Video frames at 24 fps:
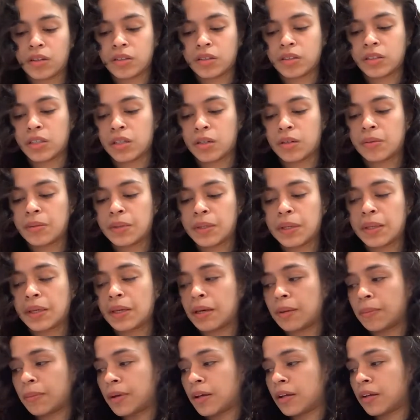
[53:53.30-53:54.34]
Tell me
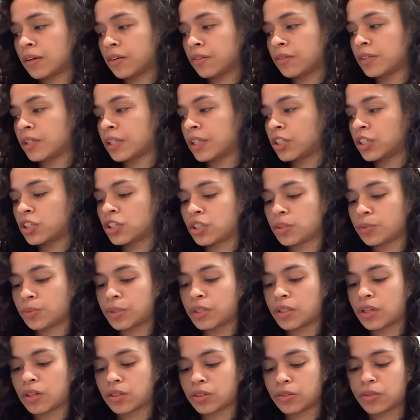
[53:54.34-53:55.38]
about her relationship with
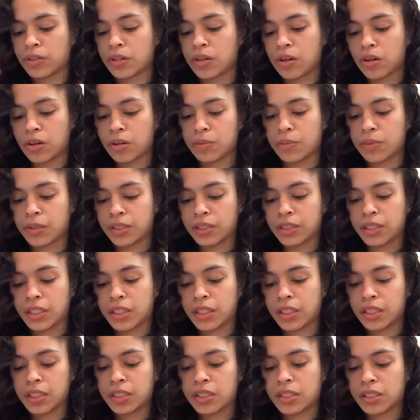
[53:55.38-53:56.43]
Dr. Ricardo
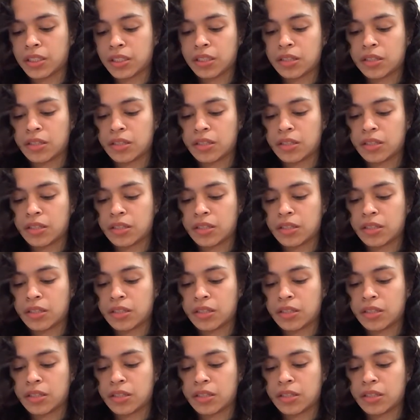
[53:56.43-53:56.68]
Martinez.